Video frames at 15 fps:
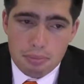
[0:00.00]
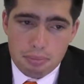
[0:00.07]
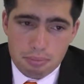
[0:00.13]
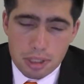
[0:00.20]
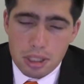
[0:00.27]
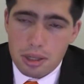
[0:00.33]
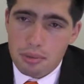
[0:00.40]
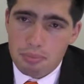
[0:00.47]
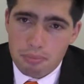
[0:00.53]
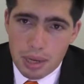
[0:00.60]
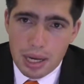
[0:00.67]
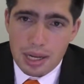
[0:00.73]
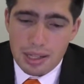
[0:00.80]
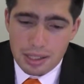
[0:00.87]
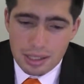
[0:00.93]
it's not
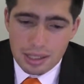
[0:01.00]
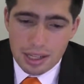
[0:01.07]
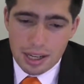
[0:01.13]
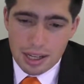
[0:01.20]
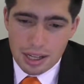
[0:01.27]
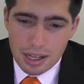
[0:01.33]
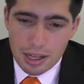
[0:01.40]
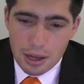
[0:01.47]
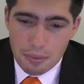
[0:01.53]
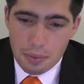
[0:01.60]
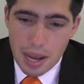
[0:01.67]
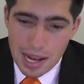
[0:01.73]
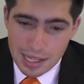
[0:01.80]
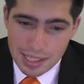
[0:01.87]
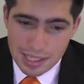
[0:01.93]
been a
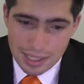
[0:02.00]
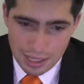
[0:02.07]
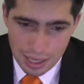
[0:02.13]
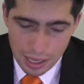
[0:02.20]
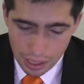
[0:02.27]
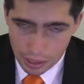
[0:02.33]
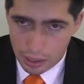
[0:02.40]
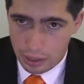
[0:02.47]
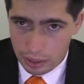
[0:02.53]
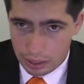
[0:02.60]
bad start.